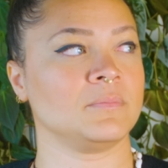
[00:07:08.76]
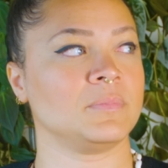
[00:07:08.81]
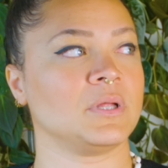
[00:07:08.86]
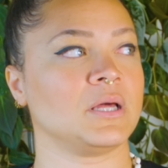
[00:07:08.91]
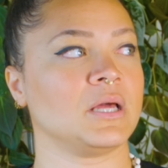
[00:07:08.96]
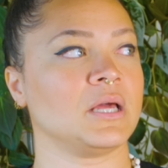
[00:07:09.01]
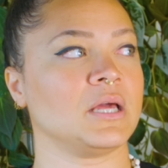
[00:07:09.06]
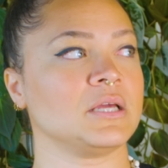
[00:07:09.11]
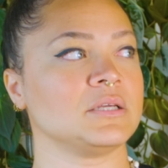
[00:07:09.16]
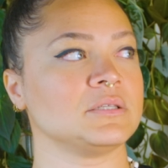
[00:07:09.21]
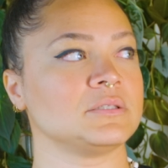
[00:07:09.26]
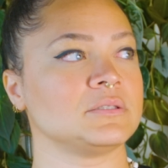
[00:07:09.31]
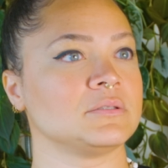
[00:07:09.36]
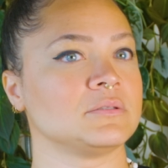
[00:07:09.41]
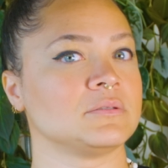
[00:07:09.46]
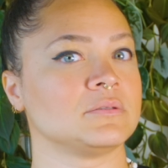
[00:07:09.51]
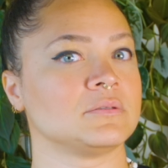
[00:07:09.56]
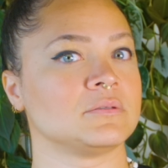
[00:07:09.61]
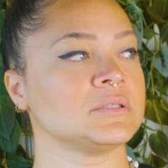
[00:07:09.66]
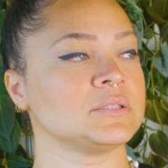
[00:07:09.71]
Please
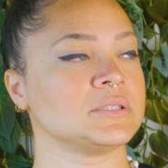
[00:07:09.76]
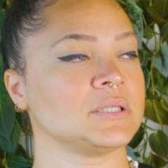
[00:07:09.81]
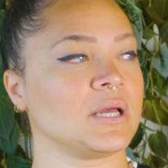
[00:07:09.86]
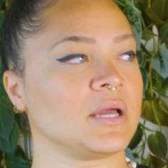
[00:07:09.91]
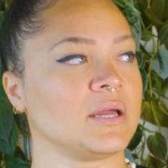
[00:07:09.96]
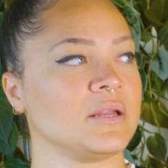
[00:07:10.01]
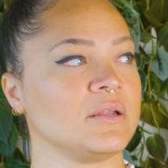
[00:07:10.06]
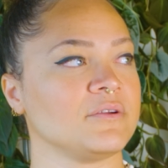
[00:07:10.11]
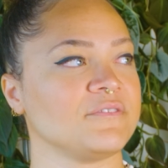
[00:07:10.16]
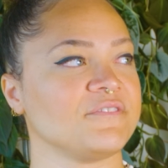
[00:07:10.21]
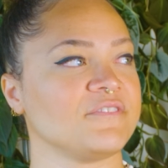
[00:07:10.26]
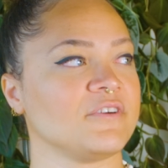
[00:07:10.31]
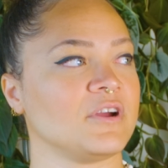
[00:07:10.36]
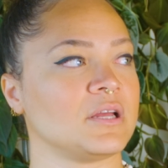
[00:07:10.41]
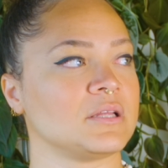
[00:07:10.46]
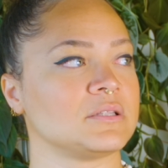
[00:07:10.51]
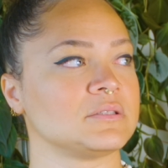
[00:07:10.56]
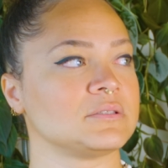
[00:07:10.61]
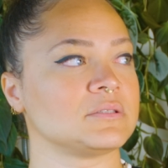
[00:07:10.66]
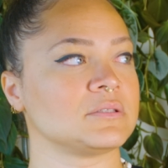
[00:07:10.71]
say hi to your
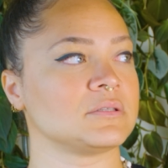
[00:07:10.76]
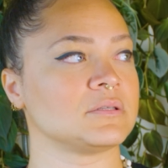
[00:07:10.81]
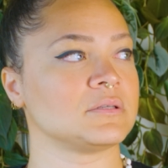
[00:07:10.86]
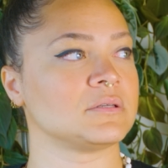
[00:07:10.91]
friends.